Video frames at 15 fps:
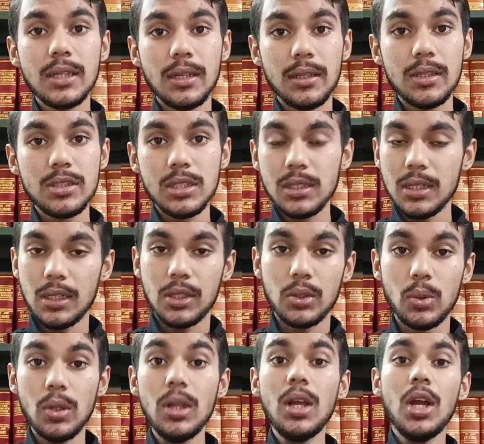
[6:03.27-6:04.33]
Generation
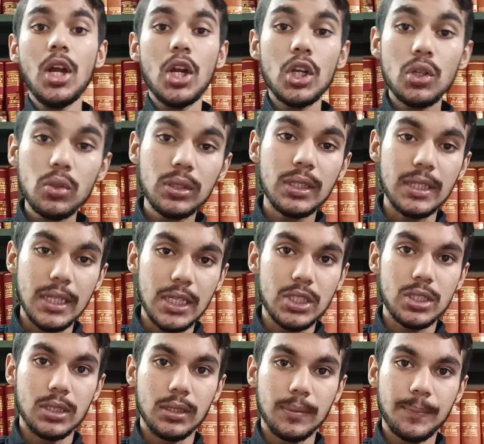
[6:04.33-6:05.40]
Control to the
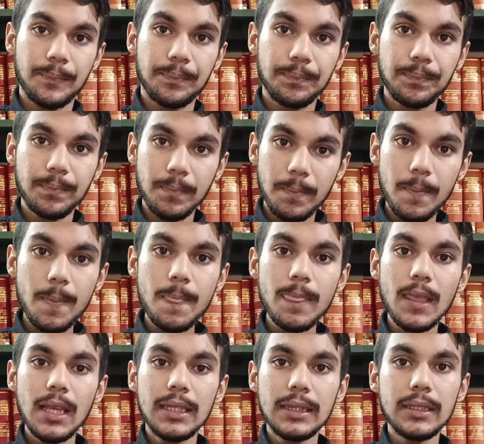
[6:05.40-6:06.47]
nation.
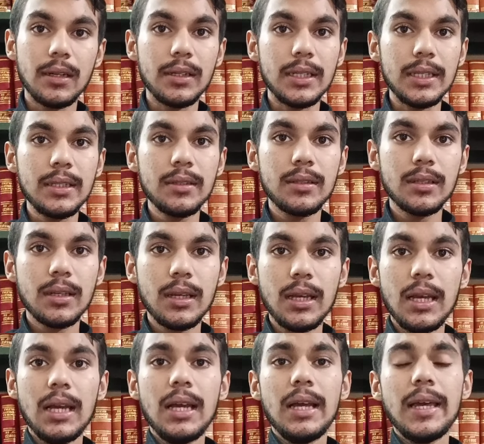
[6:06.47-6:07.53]
13th,
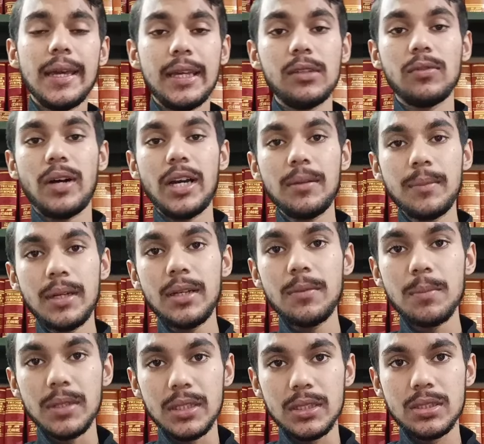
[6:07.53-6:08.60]
Environment
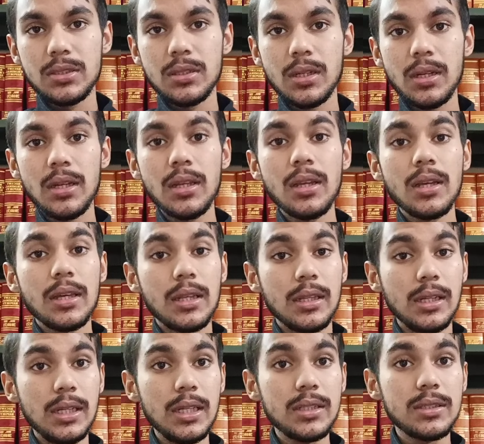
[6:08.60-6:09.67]
Ministry
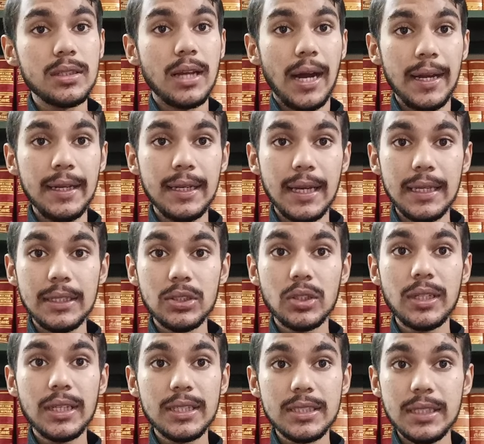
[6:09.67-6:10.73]
released guidelines
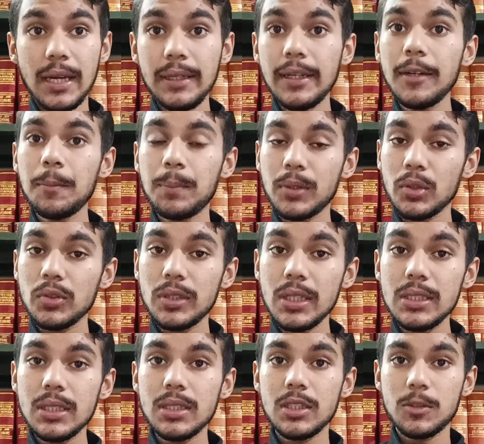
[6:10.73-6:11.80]
on extended
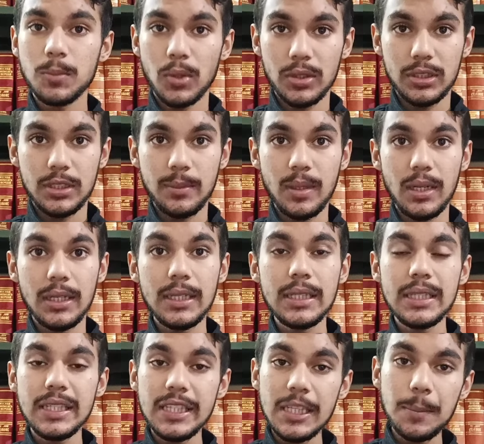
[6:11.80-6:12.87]
producer
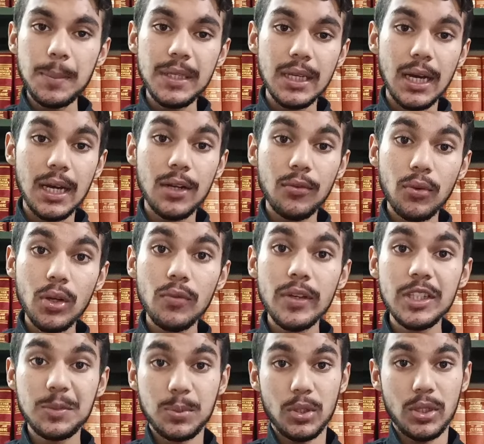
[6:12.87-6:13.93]
responsibility EPR for
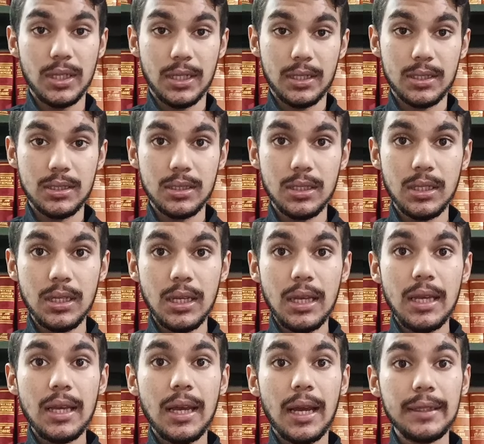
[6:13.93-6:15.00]
which product
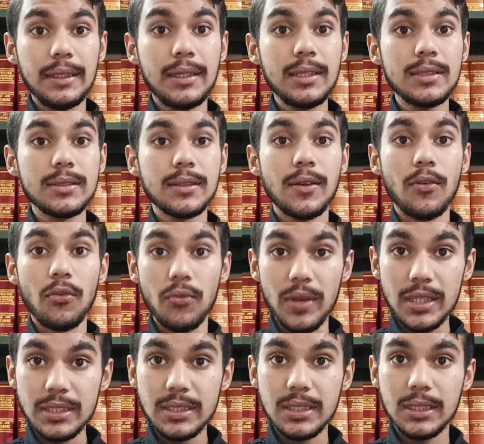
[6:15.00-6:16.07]
and it is
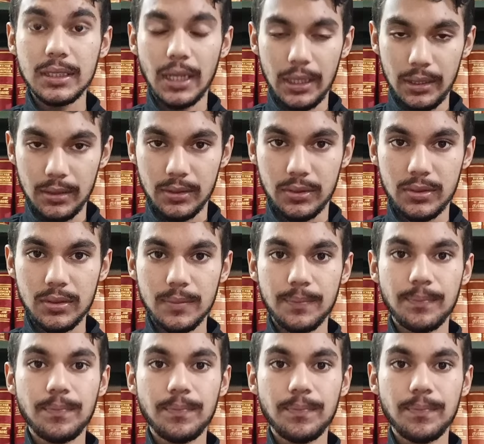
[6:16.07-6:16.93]
waste tires.